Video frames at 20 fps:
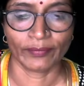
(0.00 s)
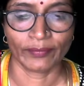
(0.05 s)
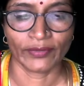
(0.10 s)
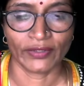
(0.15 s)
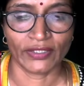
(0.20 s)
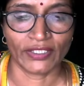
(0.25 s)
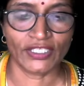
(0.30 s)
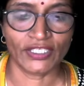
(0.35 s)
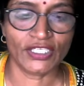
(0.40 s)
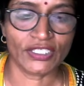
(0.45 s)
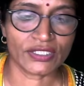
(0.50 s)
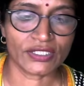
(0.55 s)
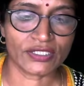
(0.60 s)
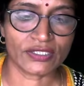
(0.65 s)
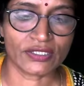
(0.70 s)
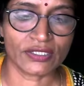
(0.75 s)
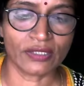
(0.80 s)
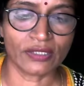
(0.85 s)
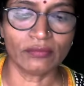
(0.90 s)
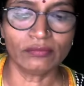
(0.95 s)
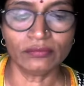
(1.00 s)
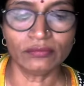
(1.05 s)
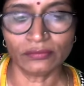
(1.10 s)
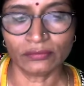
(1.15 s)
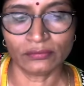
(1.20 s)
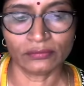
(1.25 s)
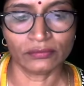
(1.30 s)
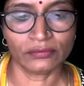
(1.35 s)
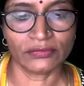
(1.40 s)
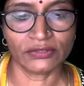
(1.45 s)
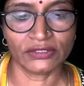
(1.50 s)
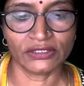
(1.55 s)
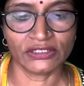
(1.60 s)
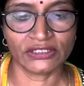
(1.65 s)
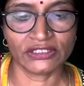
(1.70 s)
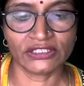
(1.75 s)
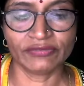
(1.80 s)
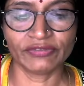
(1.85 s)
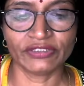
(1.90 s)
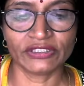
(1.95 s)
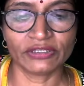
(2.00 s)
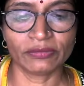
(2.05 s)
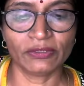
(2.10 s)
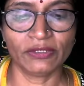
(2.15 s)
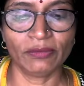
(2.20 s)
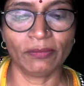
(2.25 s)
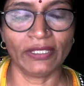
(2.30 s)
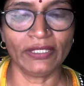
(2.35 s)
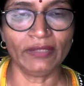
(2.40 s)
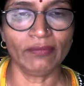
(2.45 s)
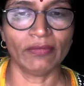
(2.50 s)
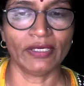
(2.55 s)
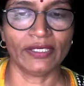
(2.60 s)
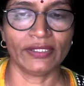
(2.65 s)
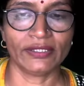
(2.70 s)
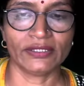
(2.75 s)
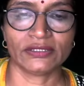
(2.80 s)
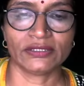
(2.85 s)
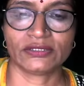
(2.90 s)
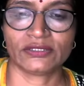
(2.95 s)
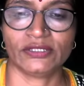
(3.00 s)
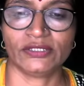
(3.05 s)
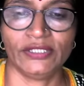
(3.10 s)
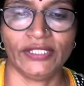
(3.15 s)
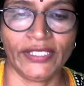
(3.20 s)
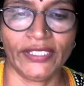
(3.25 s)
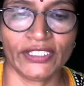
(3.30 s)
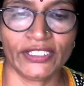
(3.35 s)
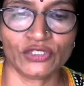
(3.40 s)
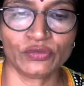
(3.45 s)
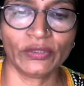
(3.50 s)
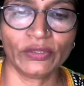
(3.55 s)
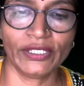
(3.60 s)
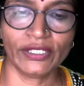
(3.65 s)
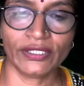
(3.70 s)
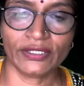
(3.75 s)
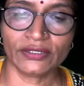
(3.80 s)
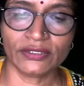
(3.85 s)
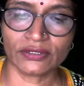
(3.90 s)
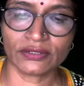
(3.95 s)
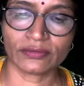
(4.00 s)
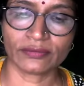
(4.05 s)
Each term is divisible by minus 3. Next one is